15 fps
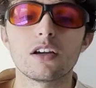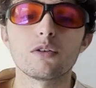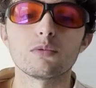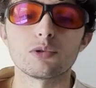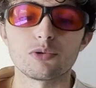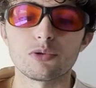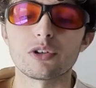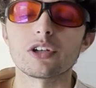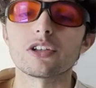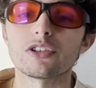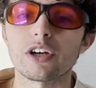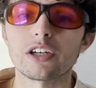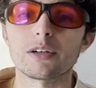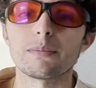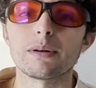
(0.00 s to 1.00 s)
which we're going to
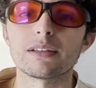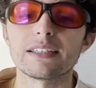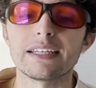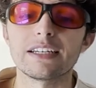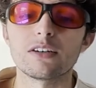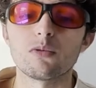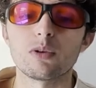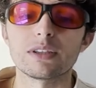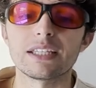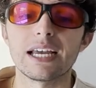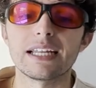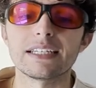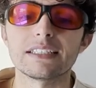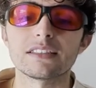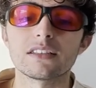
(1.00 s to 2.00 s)
talk about later what
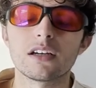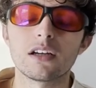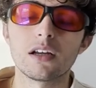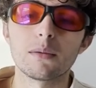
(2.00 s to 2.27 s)
that is.